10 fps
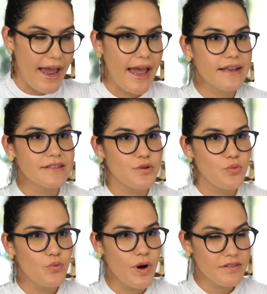and
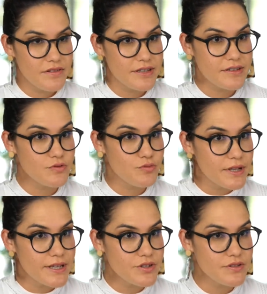one of the things that's
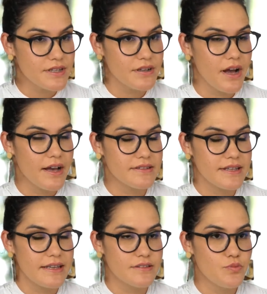really interesting, guys,
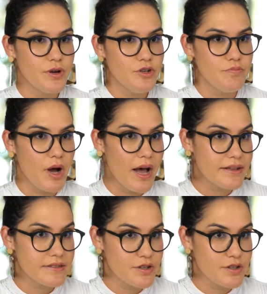is when you're buying